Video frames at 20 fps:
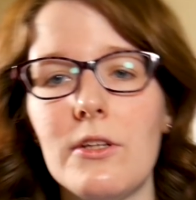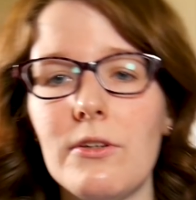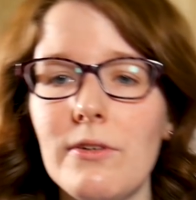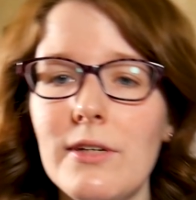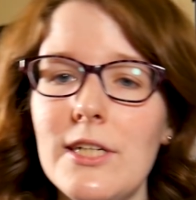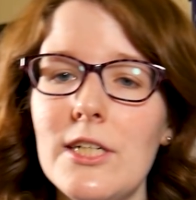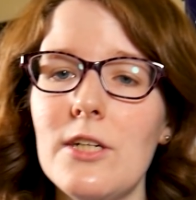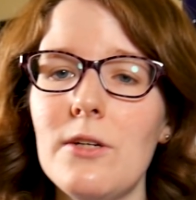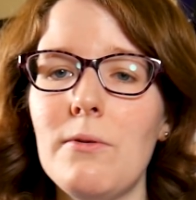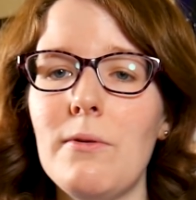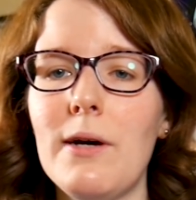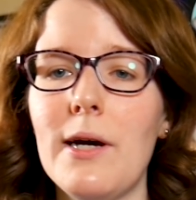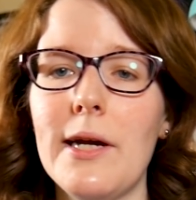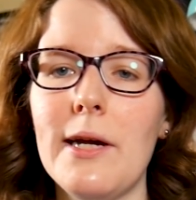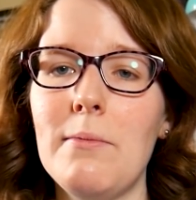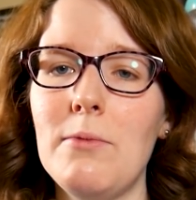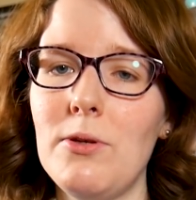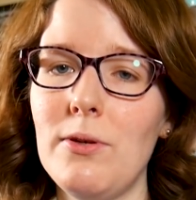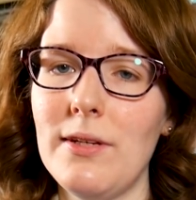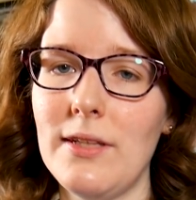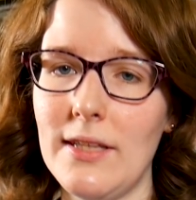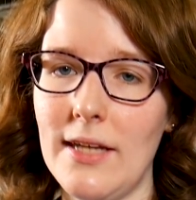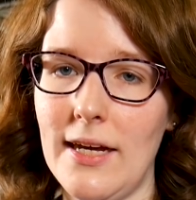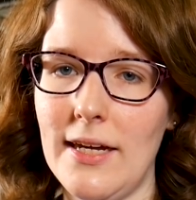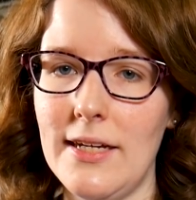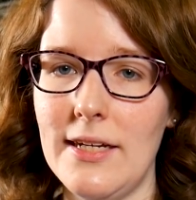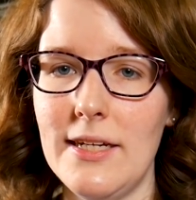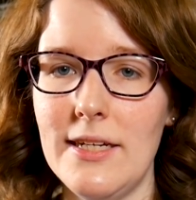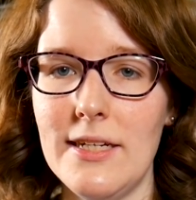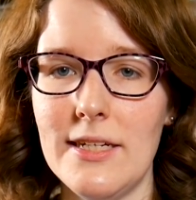The reason why I'm doing
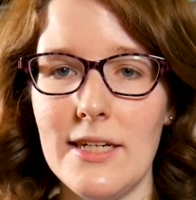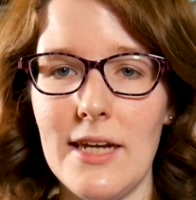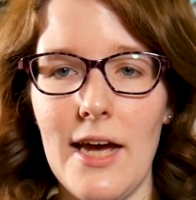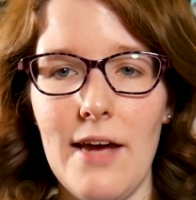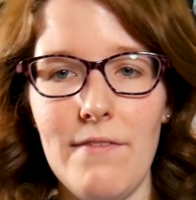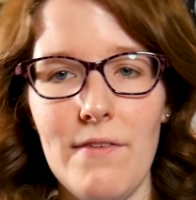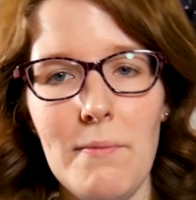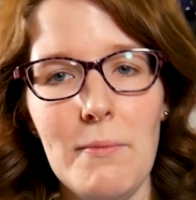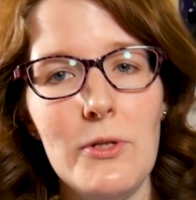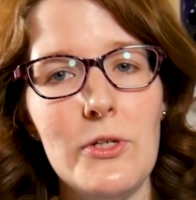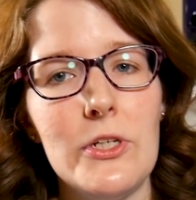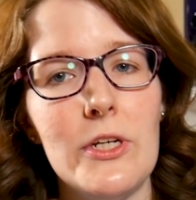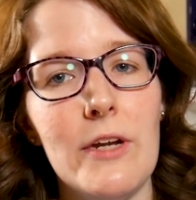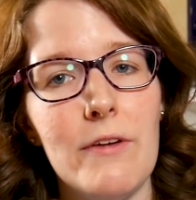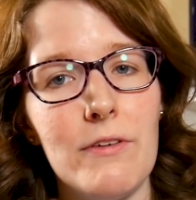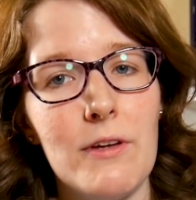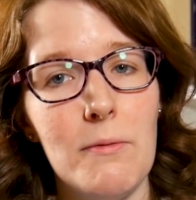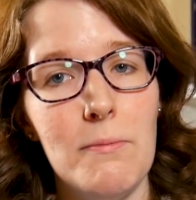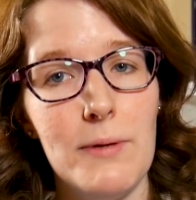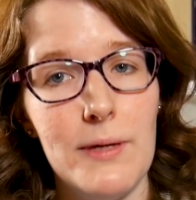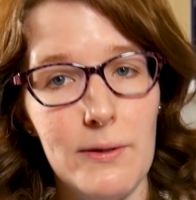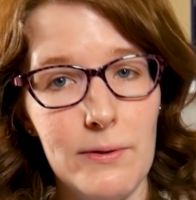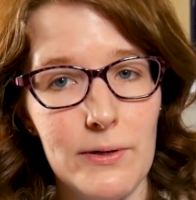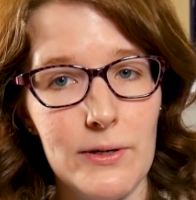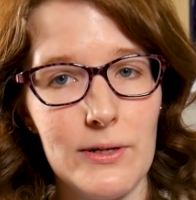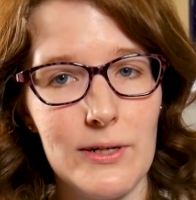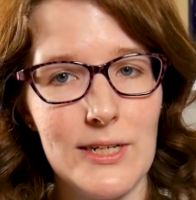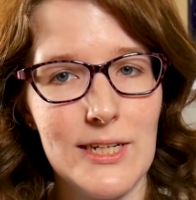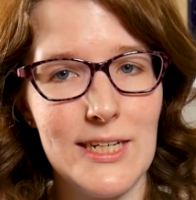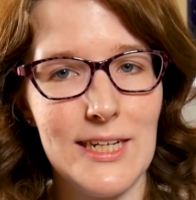that is I've imaged enough
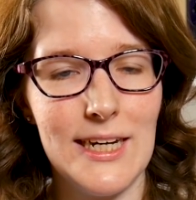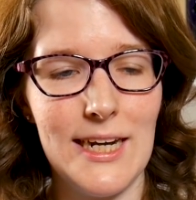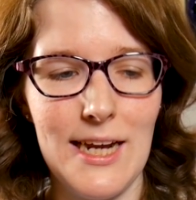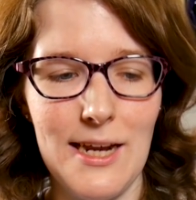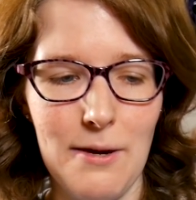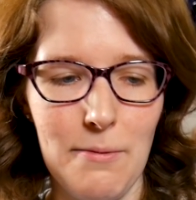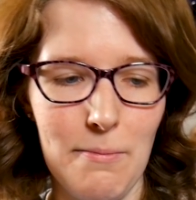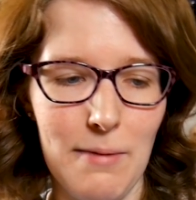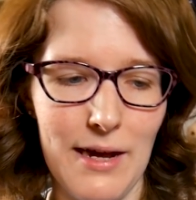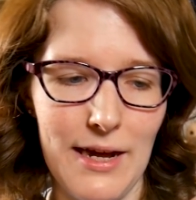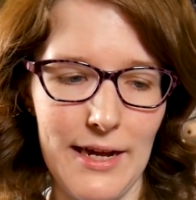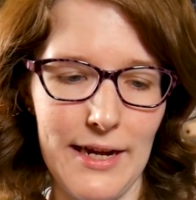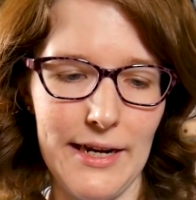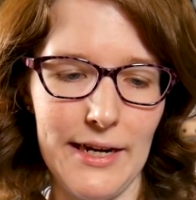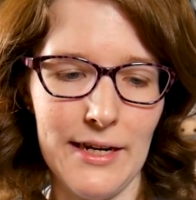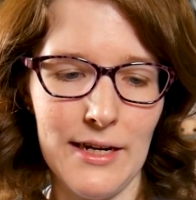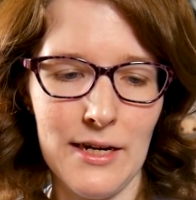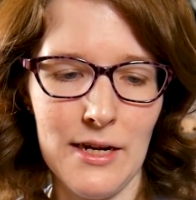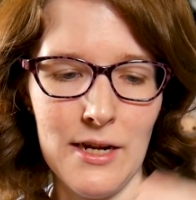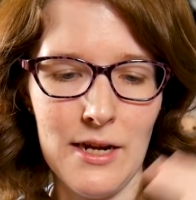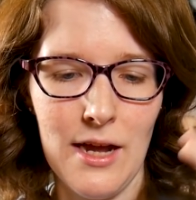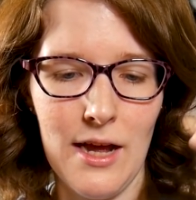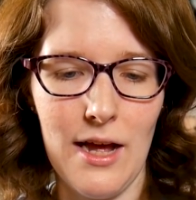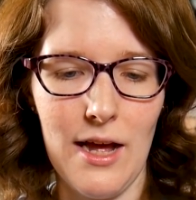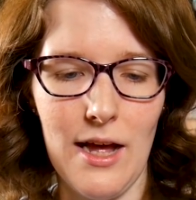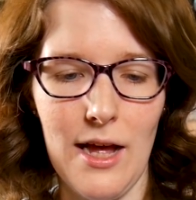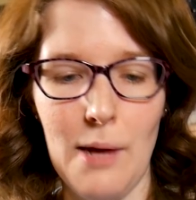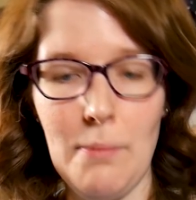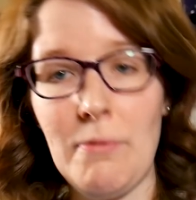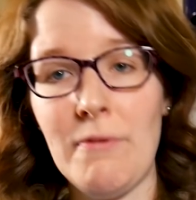computers in my
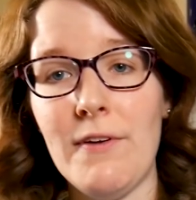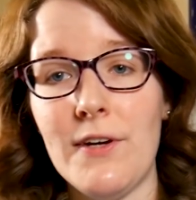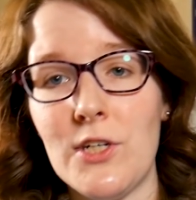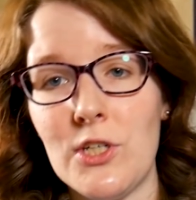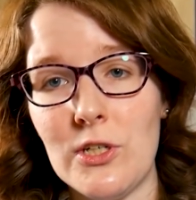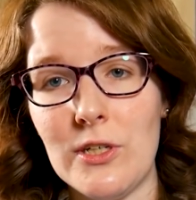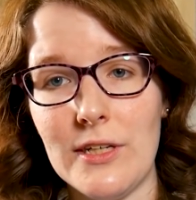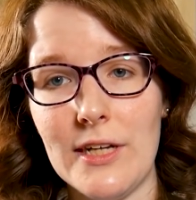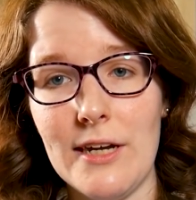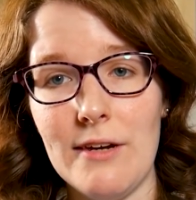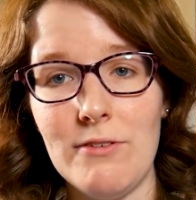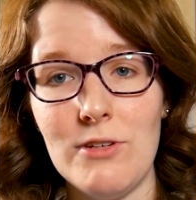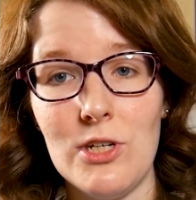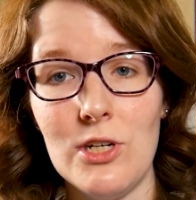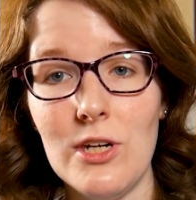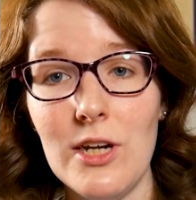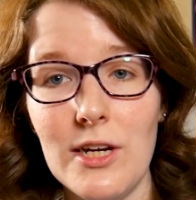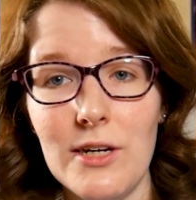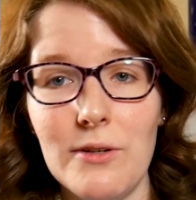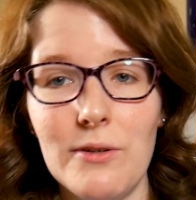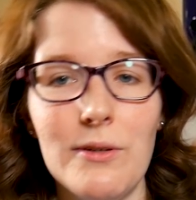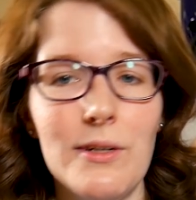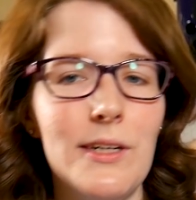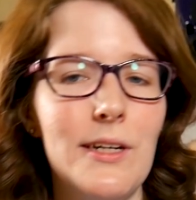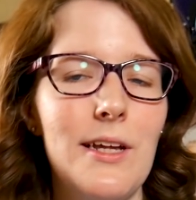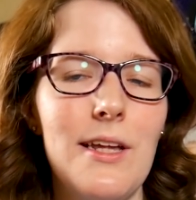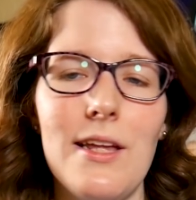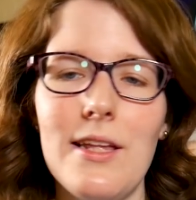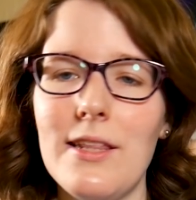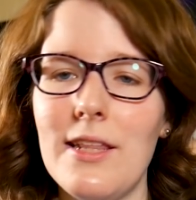uh, professional life to know
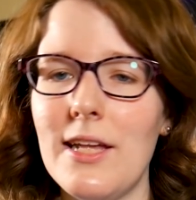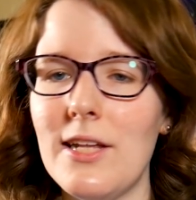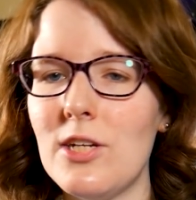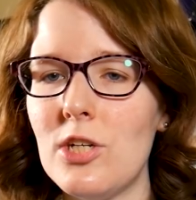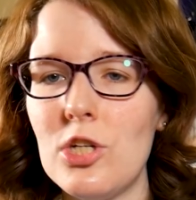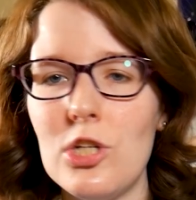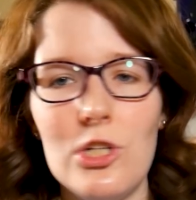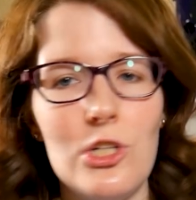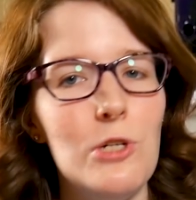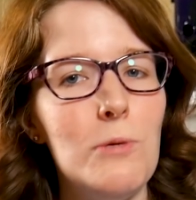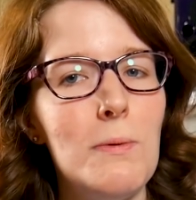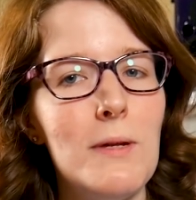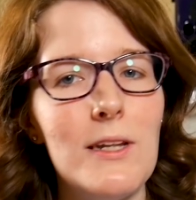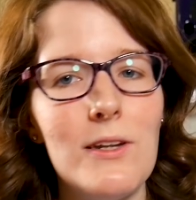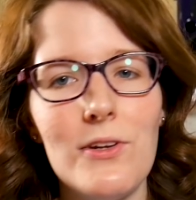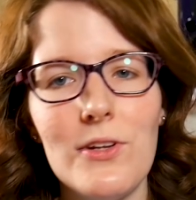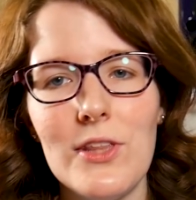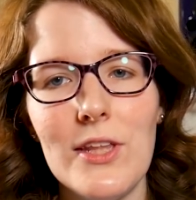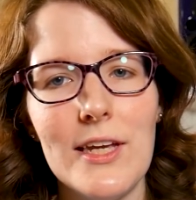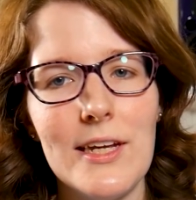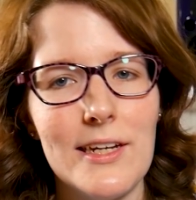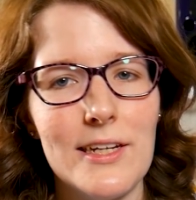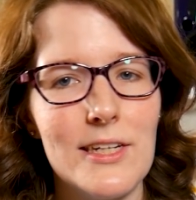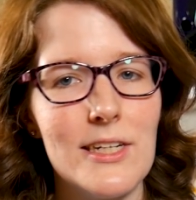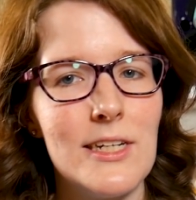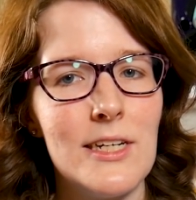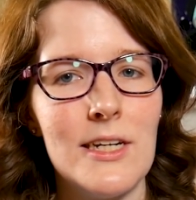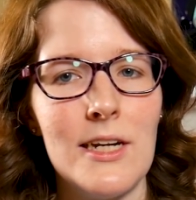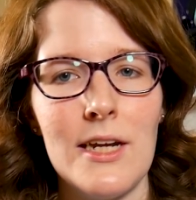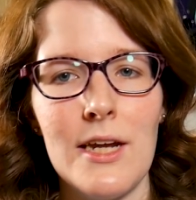that stupid little
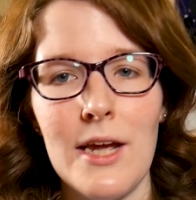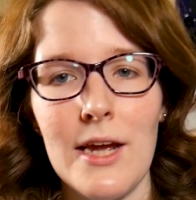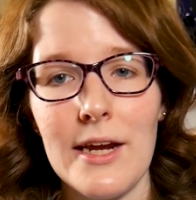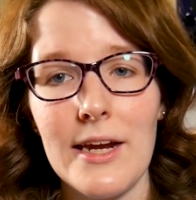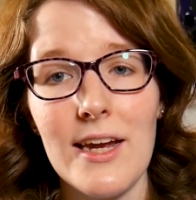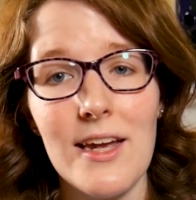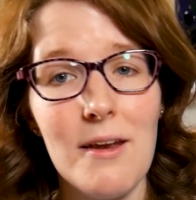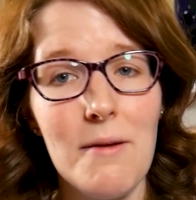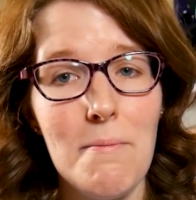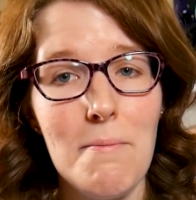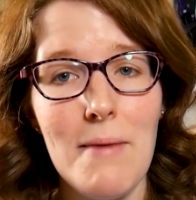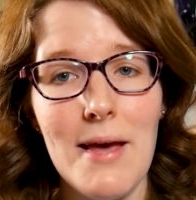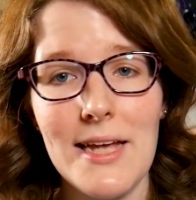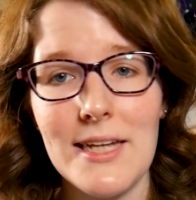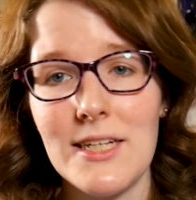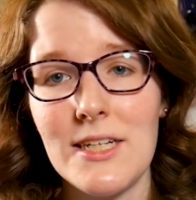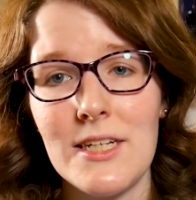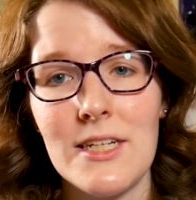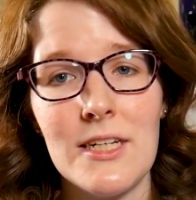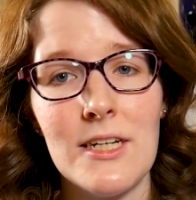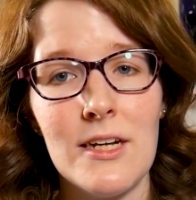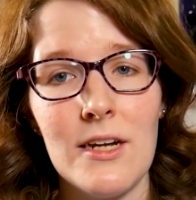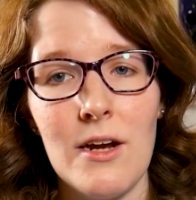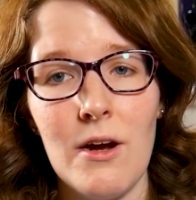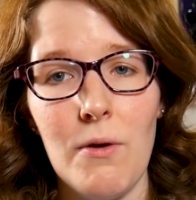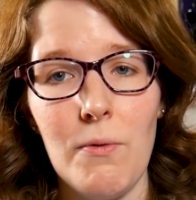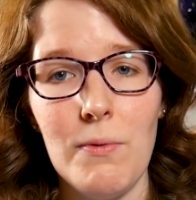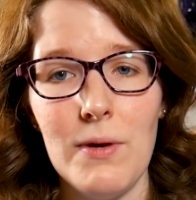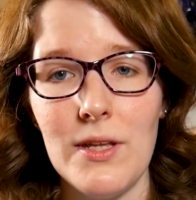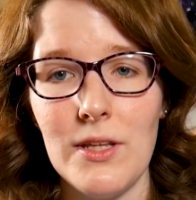things can mess
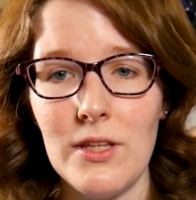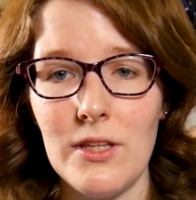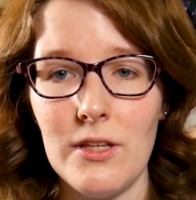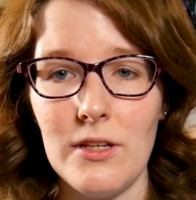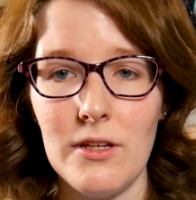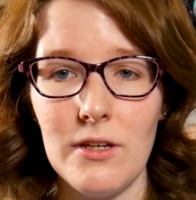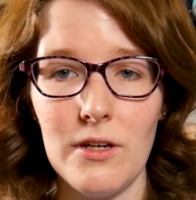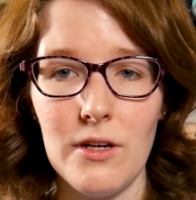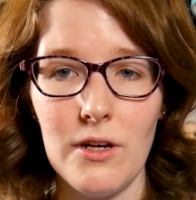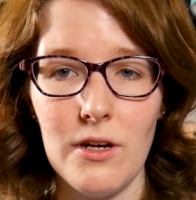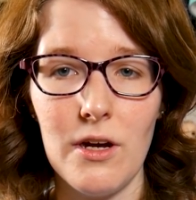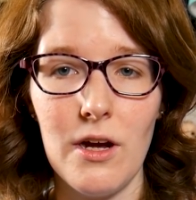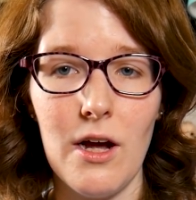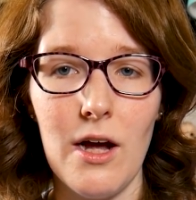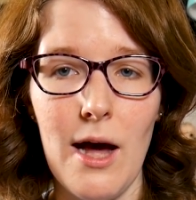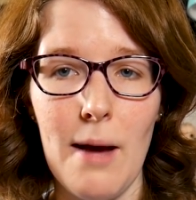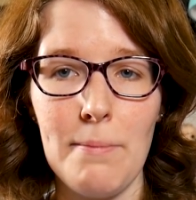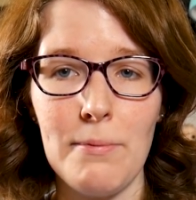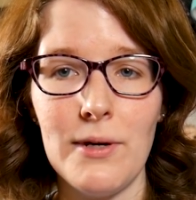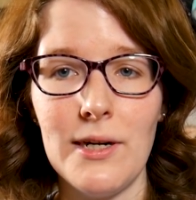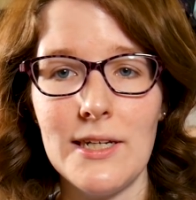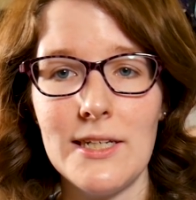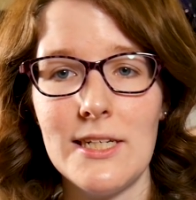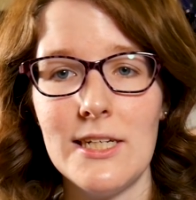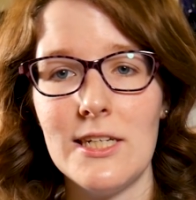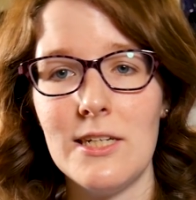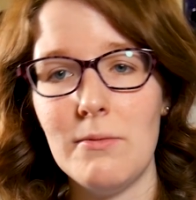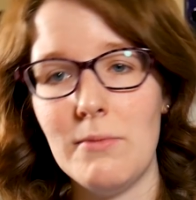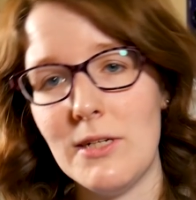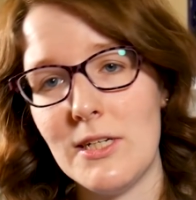with operating
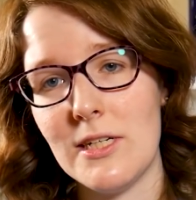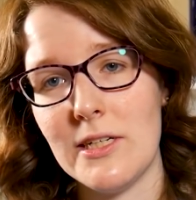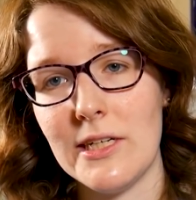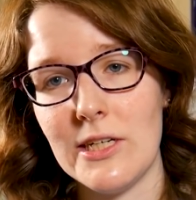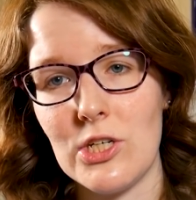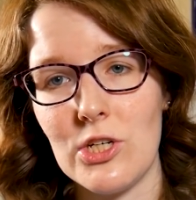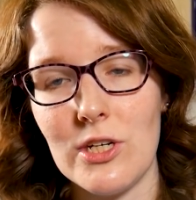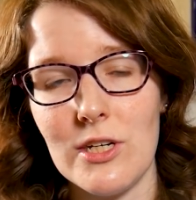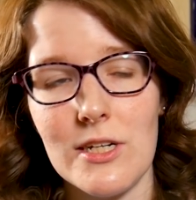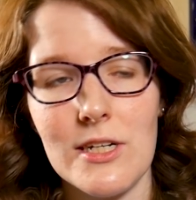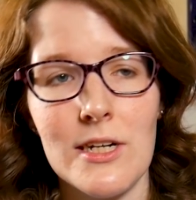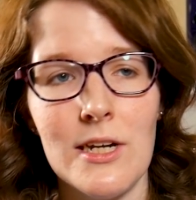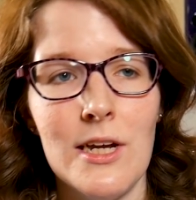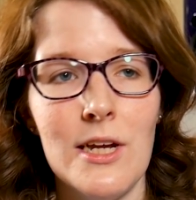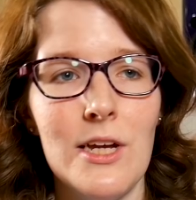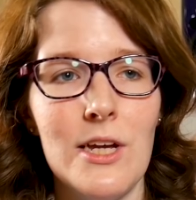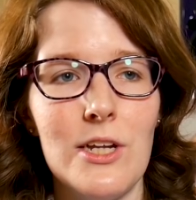system installations.